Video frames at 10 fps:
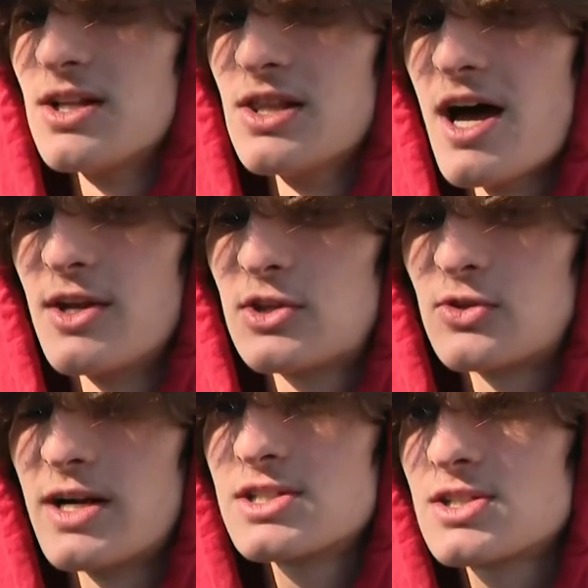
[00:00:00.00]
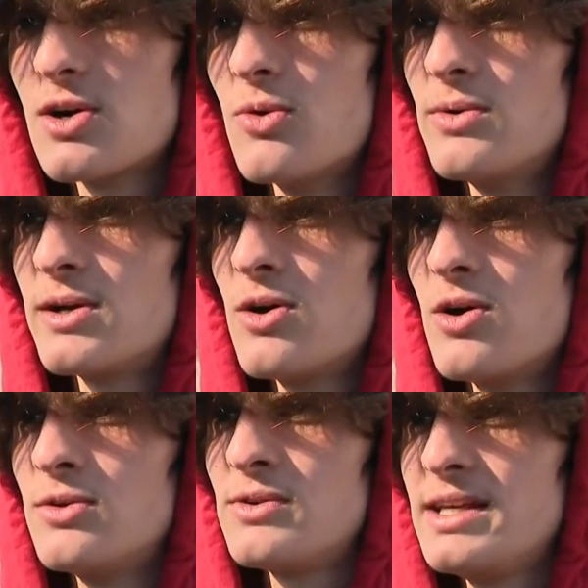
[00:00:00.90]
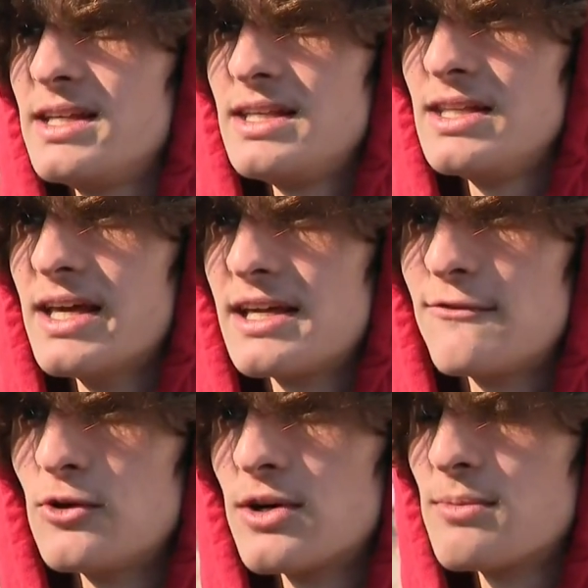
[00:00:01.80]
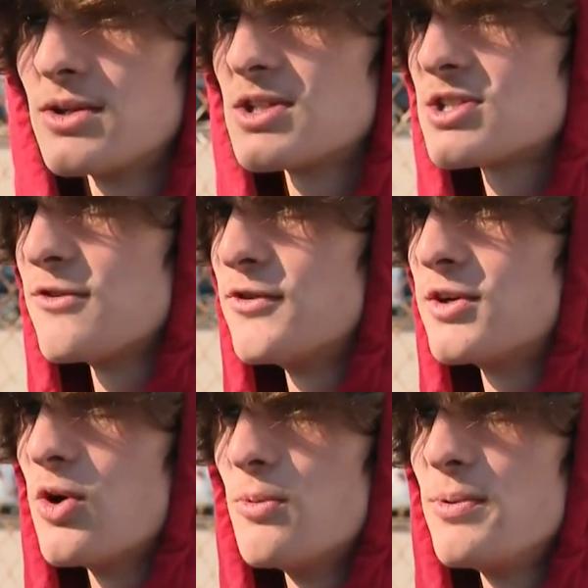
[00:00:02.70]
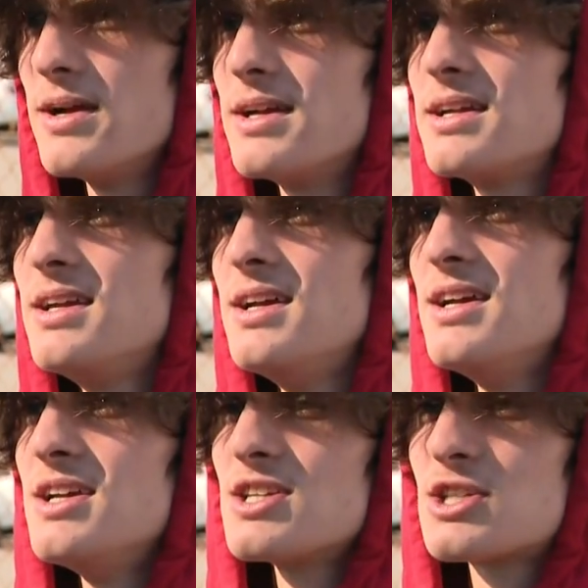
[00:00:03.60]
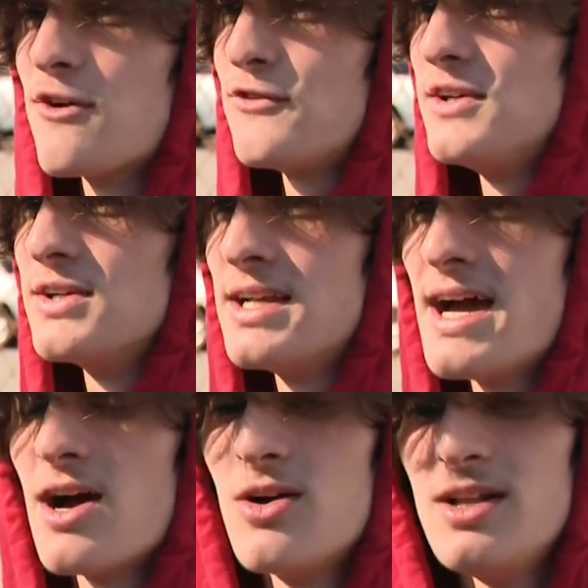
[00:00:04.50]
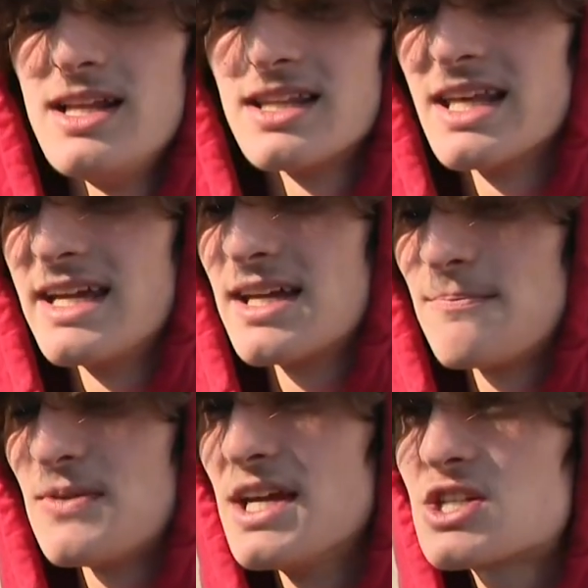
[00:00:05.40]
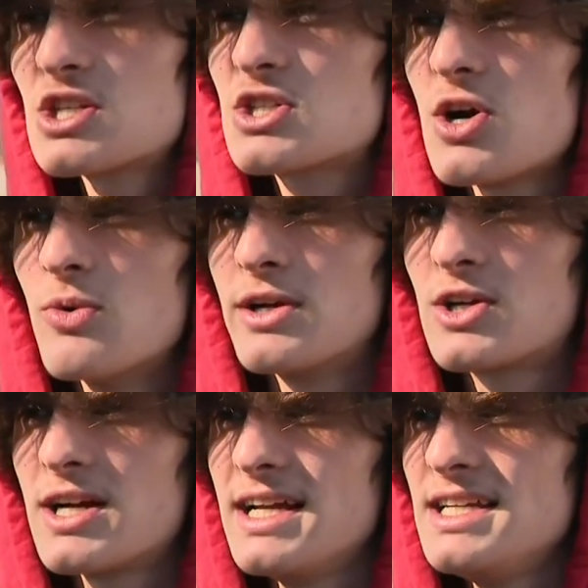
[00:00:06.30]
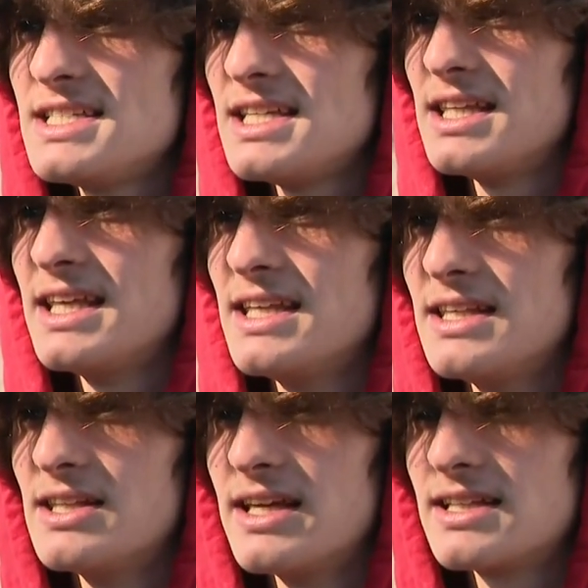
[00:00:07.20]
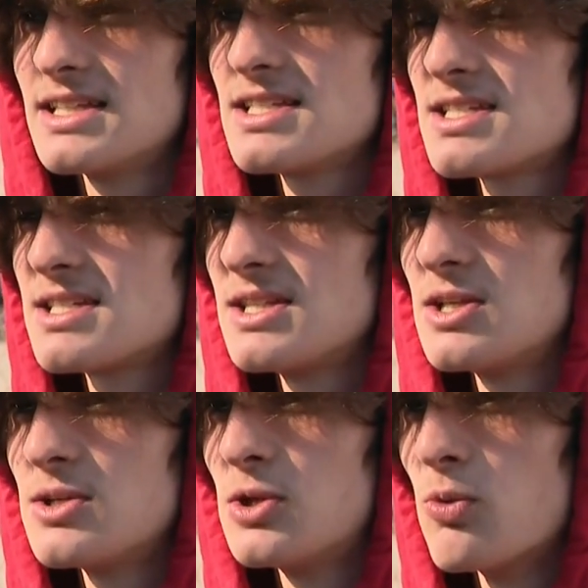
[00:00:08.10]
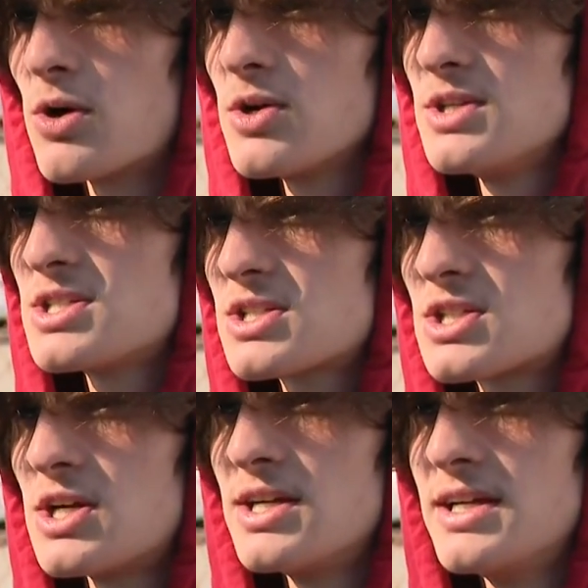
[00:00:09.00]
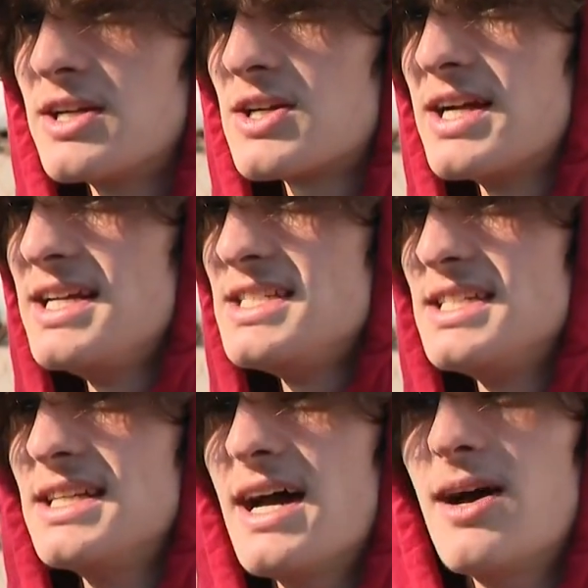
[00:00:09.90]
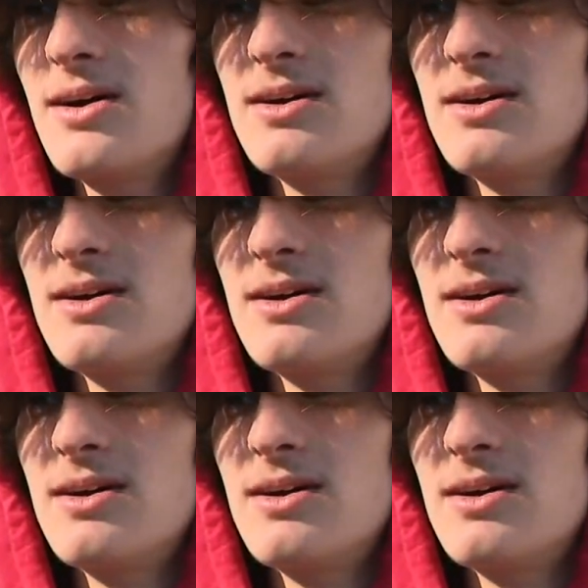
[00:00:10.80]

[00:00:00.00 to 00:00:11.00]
a lot of threats going on lately. Like, have you heard about the stuff in Copiague, stuff here now? Like, it's just going crazy lately. Like this, the the world is turning crazy now.